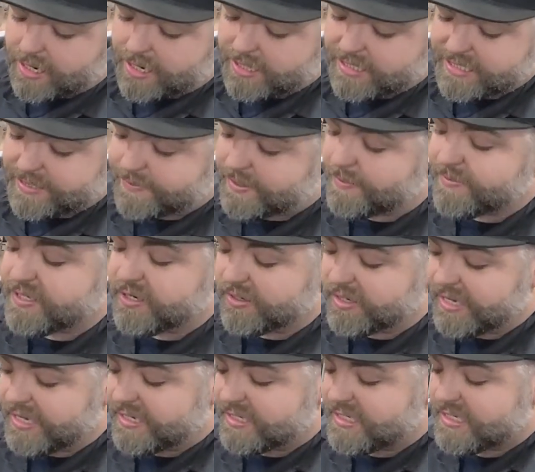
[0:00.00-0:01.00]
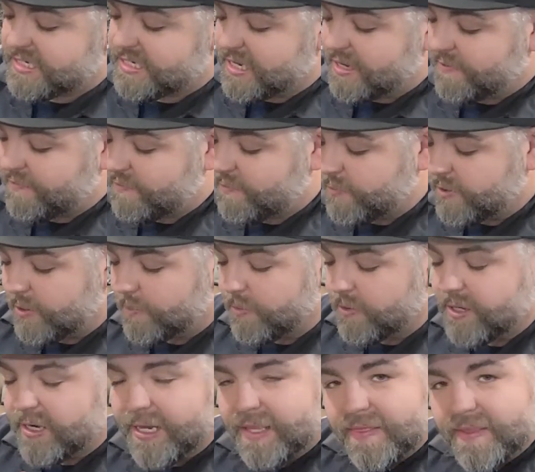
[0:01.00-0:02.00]
Sometimes it'll get stiff when you're
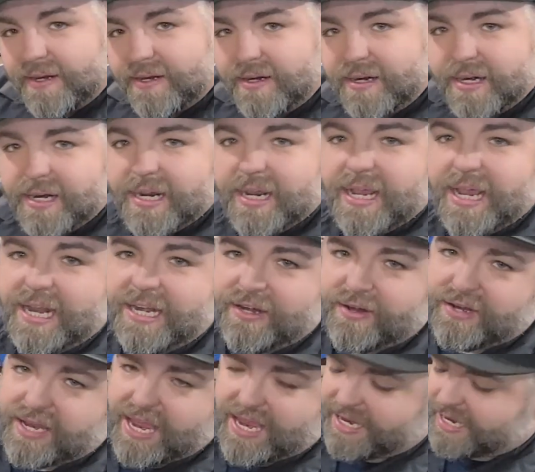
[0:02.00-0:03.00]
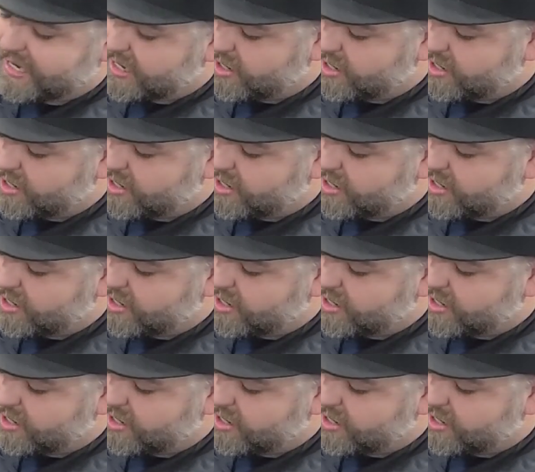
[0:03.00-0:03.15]
putting it in there, and you can't get it